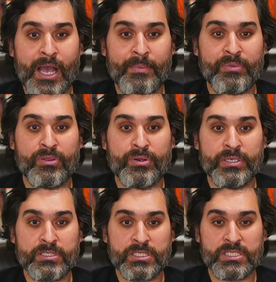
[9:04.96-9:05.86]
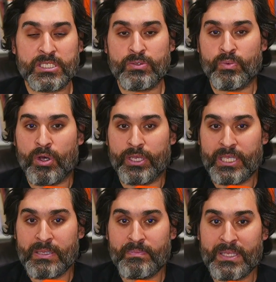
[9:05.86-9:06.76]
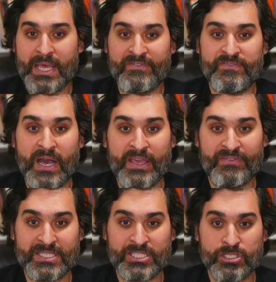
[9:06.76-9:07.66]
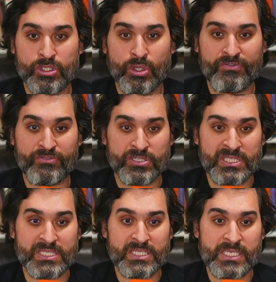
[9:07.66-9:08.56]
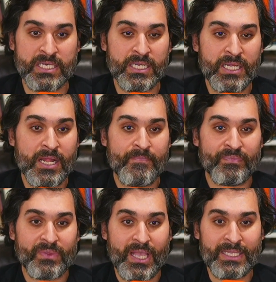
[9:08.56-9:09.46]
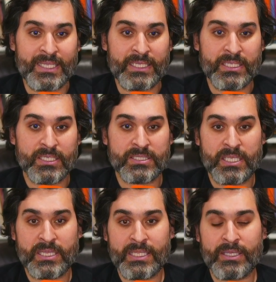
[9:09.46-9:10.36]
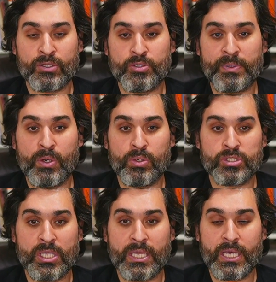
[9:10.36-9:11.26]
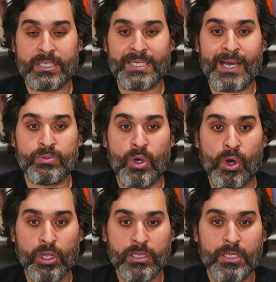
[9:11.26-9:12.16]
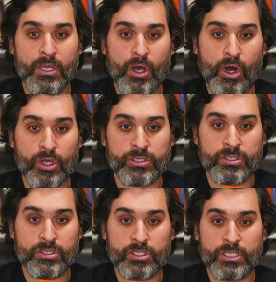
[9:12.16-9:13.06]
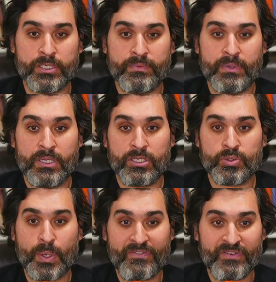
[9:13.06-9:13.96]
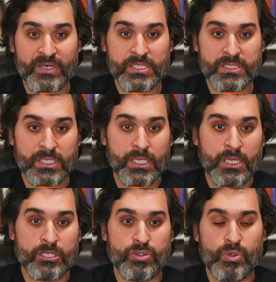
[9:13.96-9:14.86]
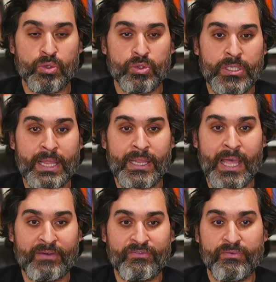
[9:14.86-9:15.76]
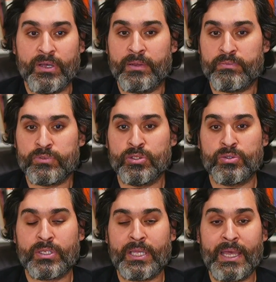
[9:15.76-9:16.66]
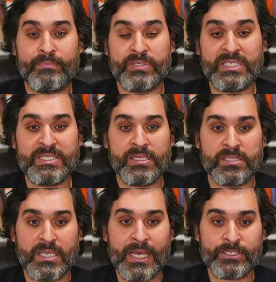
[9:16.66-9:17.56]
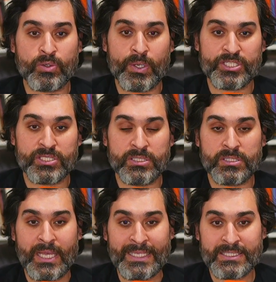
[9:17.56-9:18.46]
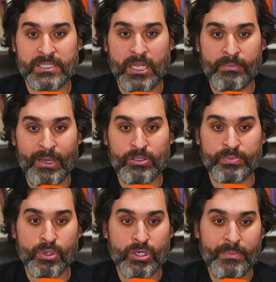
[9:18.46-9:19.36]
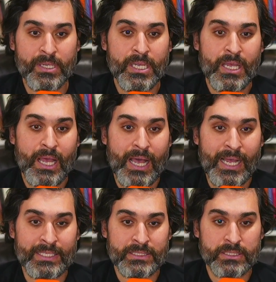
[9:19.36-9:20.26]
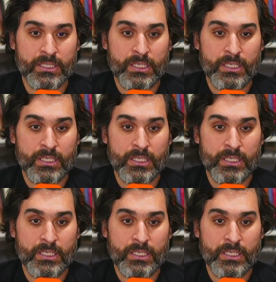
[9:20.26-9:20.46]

I'm thrilled to see what EPF5 has in store for us this year. And then saying that they're going to be hosting a town hall on the 21st. So they'll have, you'll get details and questions answered about the program. And